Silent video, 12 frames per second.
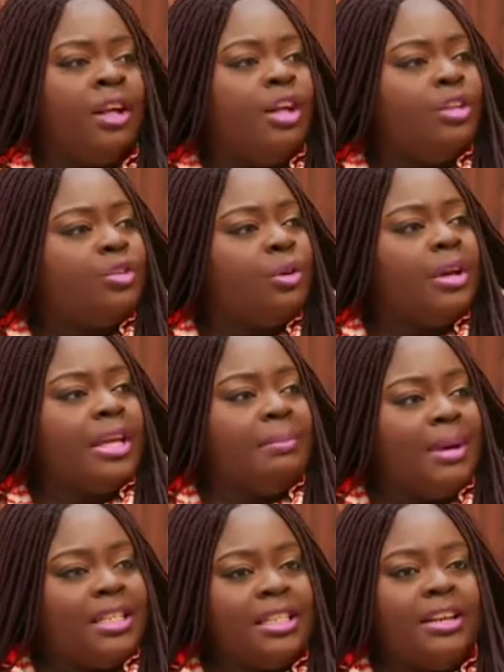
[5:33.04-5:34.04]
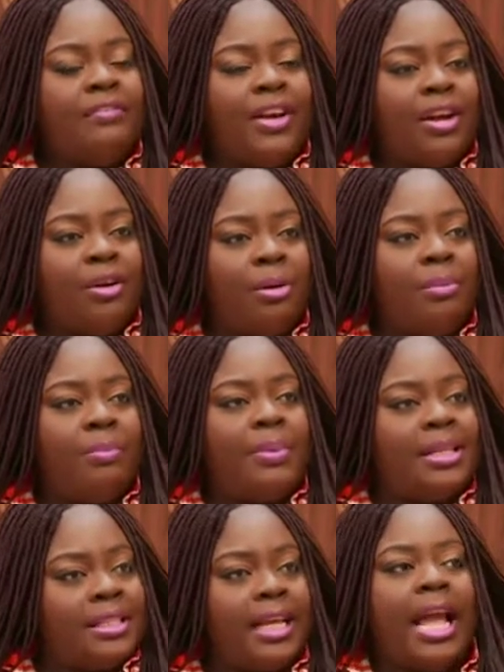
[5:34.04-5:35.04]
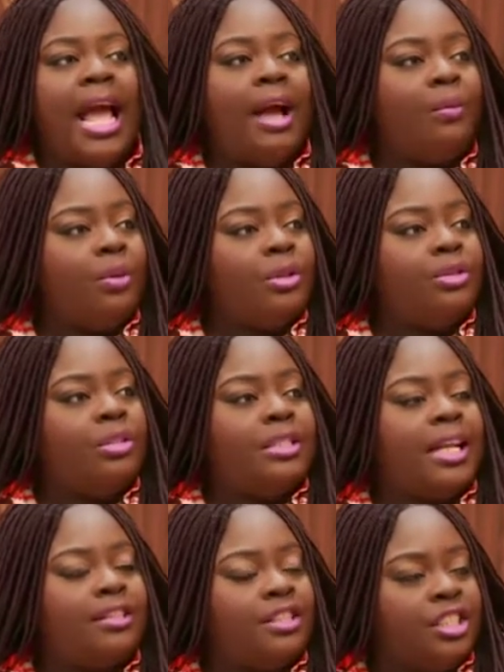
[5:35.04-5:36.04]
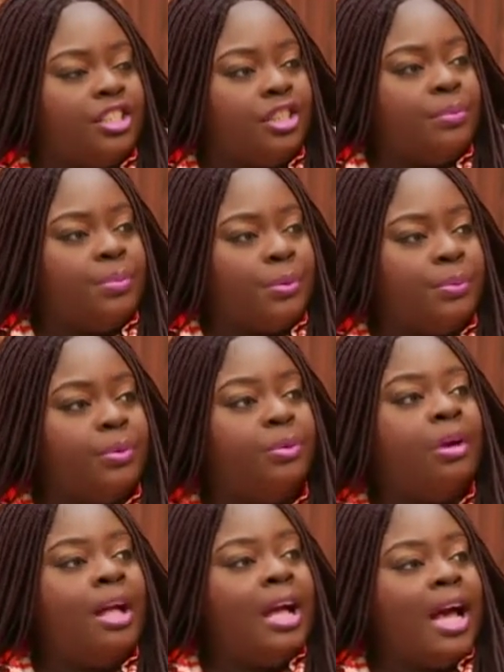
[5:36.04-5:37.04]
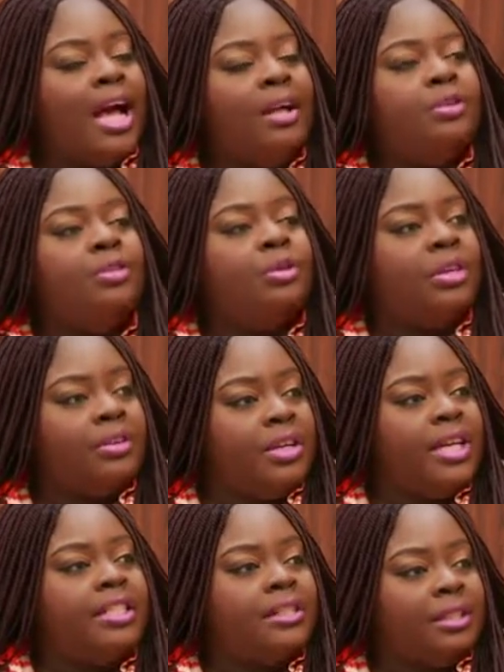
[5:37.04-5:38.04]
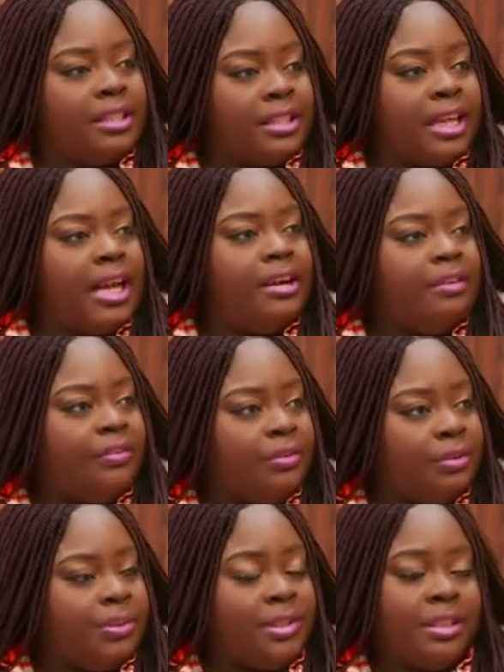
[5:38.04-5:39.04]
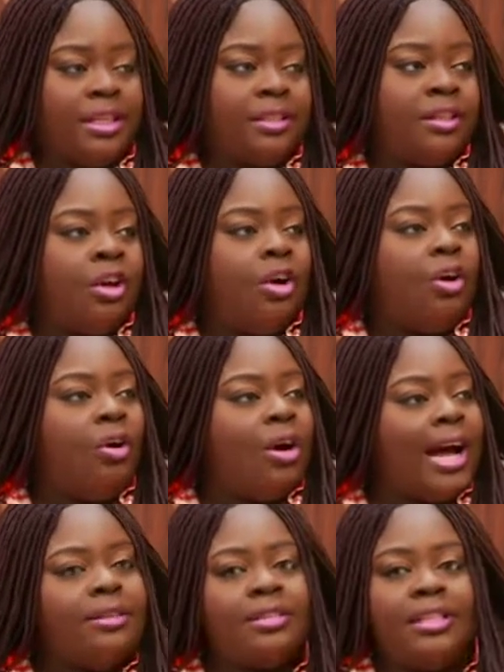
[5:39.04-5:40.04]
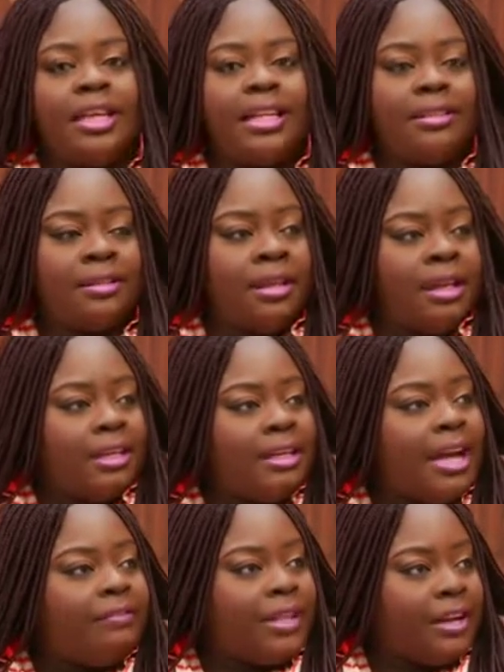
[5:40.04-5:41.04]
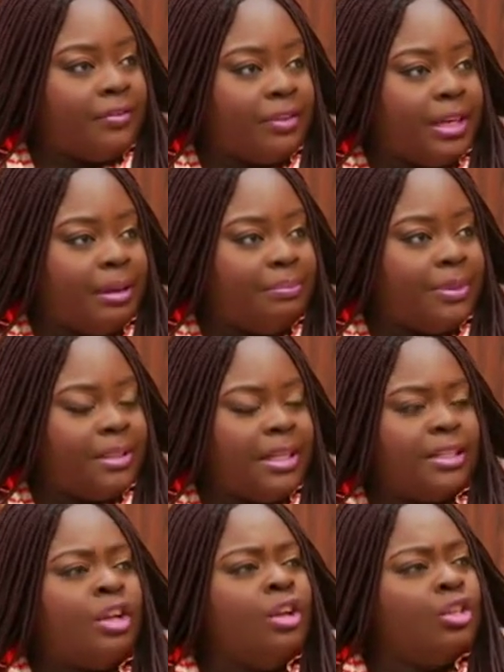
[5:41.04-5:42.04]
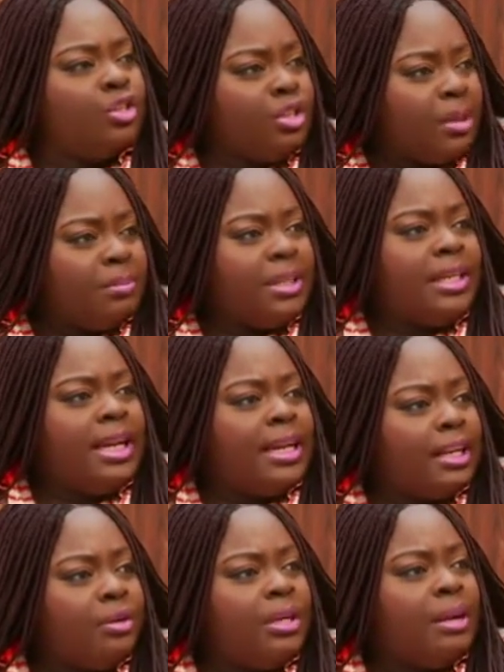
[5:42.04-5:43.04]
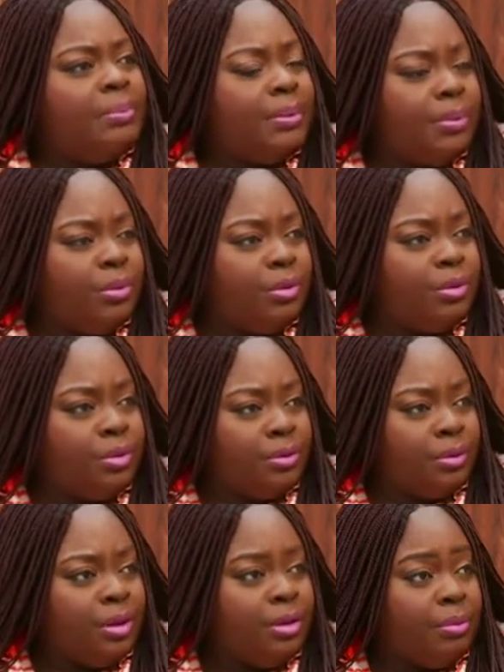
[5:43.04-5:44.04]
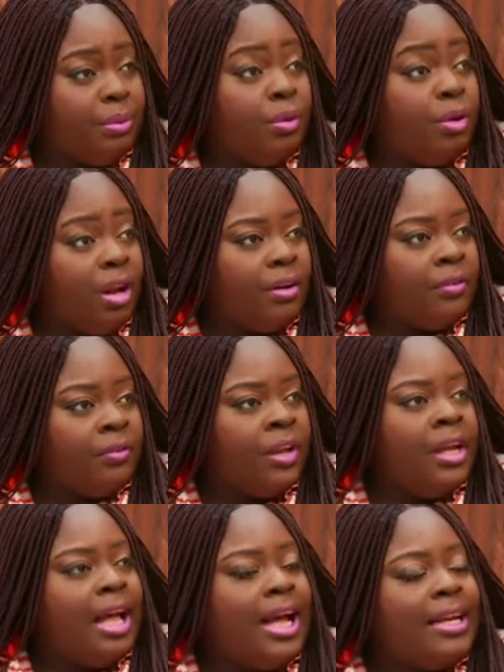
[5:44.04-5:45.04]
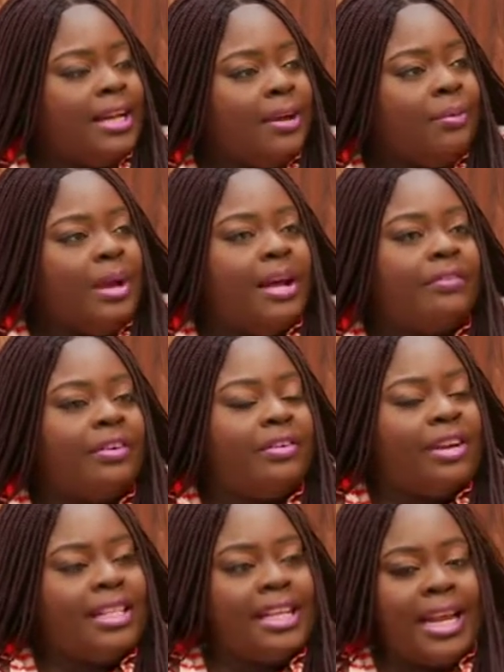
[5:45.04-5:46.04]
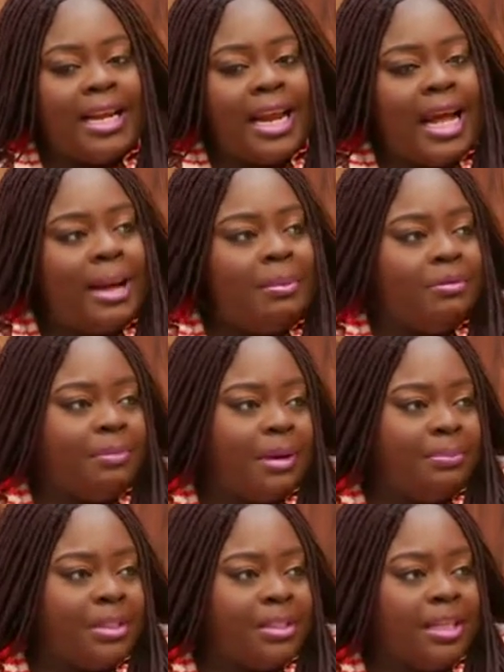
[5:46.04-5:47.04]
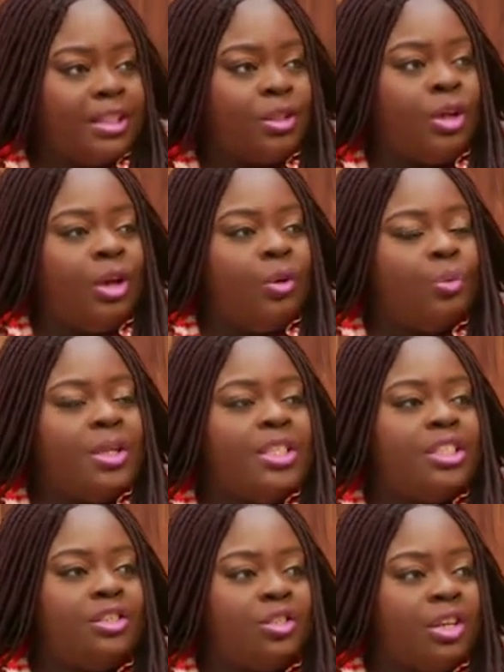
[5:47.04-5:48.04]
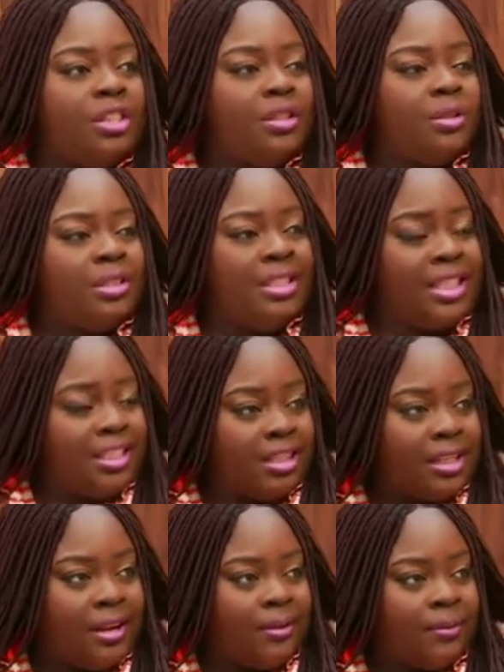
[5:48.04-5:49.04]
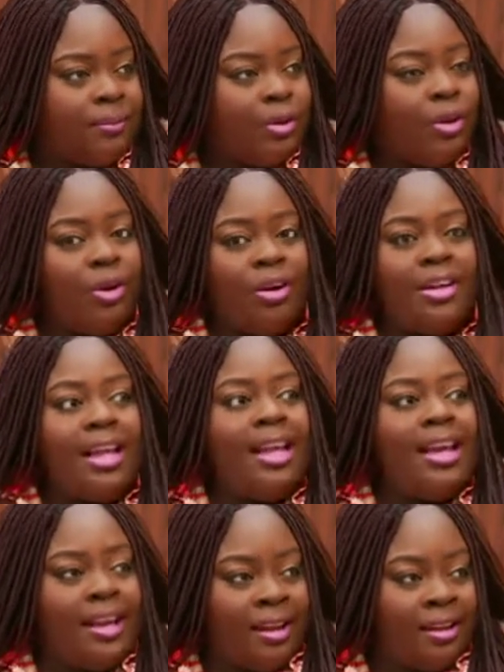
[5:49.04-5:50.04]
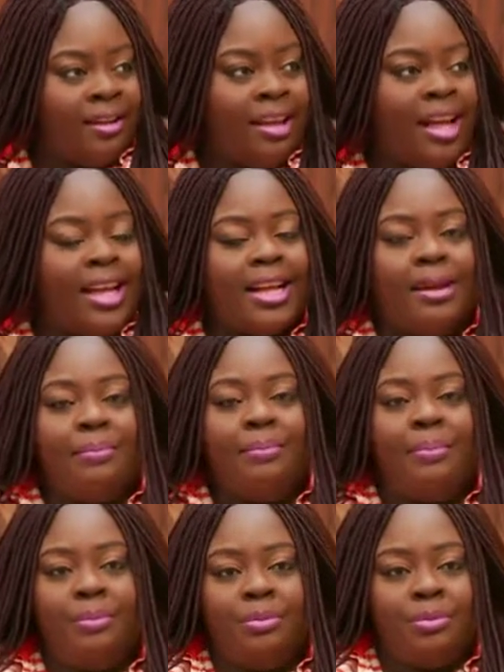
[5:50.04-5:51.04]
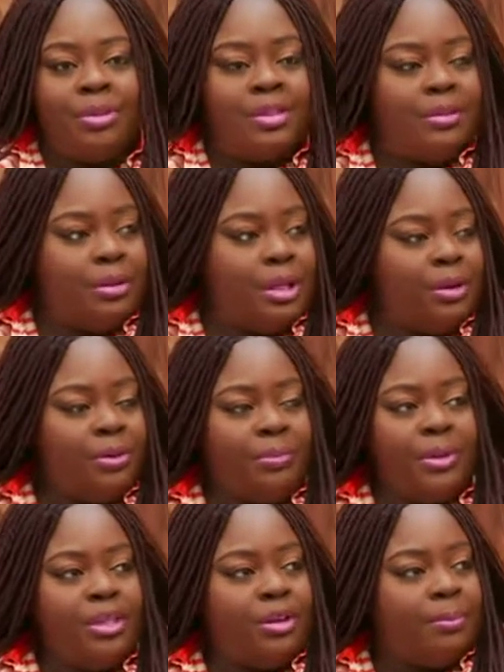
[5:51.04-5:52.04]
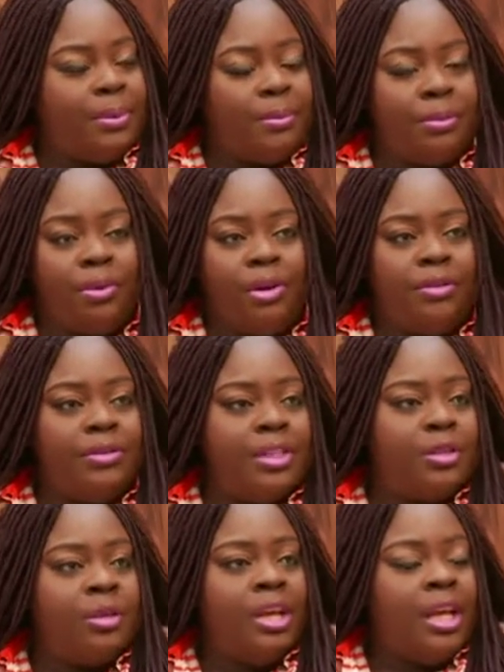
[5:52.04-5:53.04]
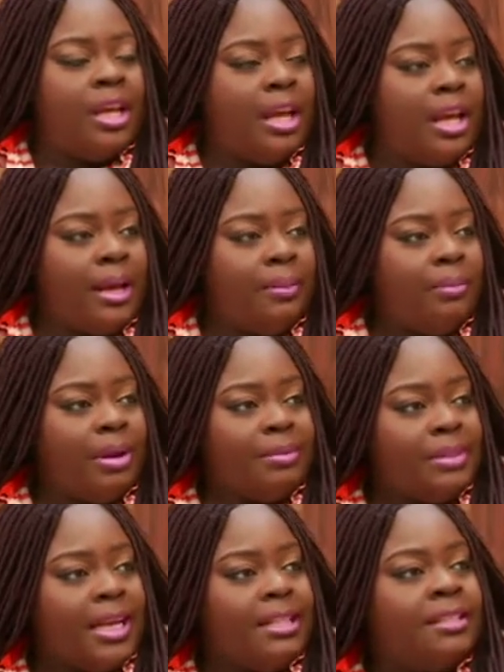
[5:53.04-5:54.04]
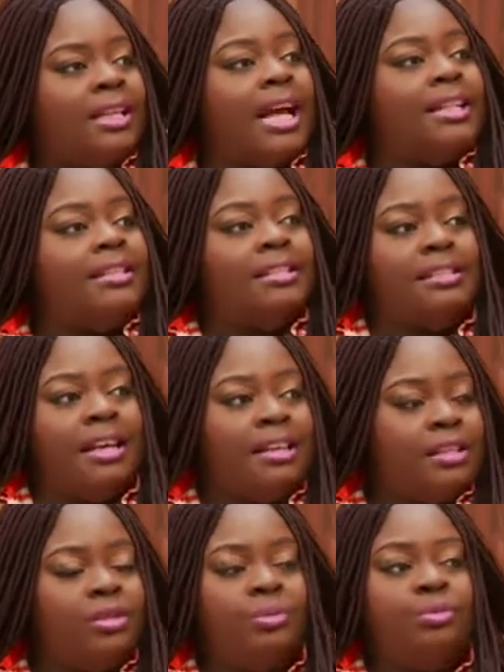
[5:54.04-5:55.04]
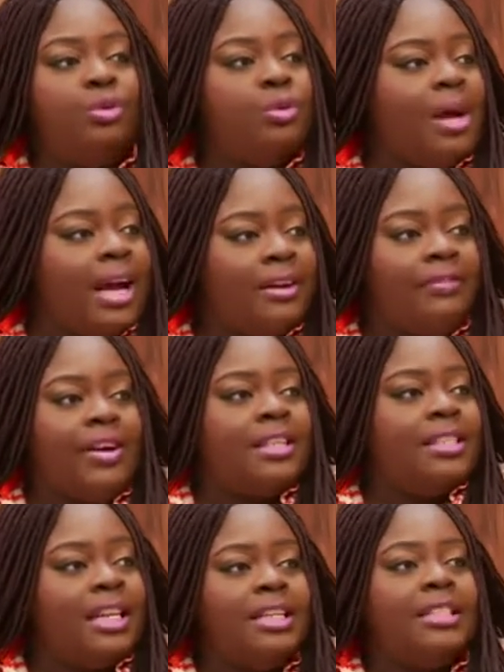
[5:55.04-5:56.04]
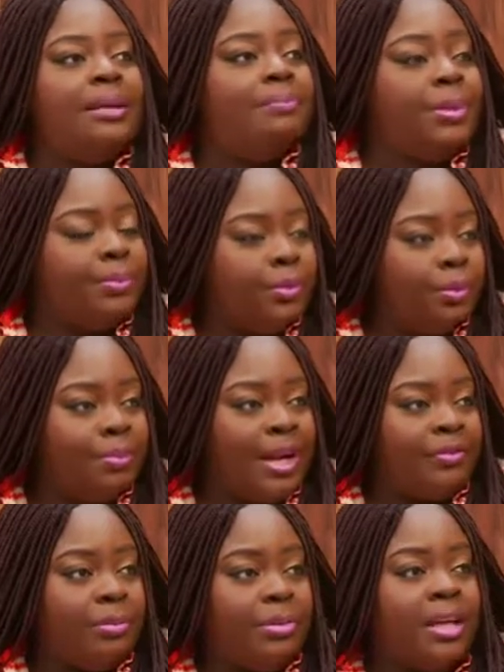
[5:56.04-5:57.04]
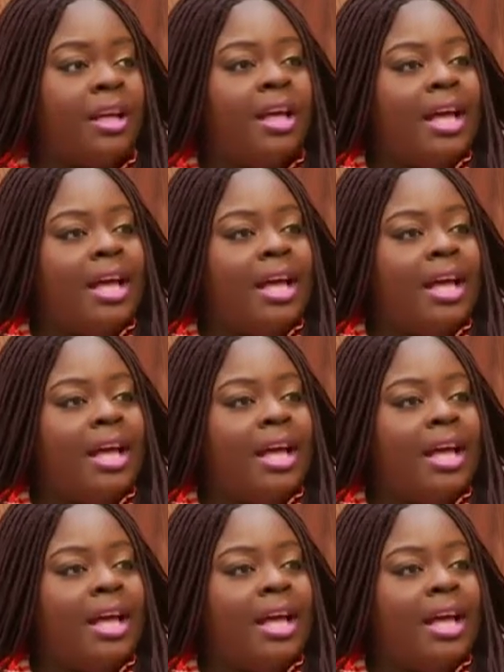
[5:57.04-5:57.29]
So imagine if I come up and say, I want to start teaching people how to create this kind of food business or how to get NAFDAC for their business, something that I know that people will do, uh, will love. Yeah. And that way I've created an arm of my business, which is just digital, on air. I can, you know, put it up on one of these um, websites. I sell it, do adverts, sell it, and people will buy from me.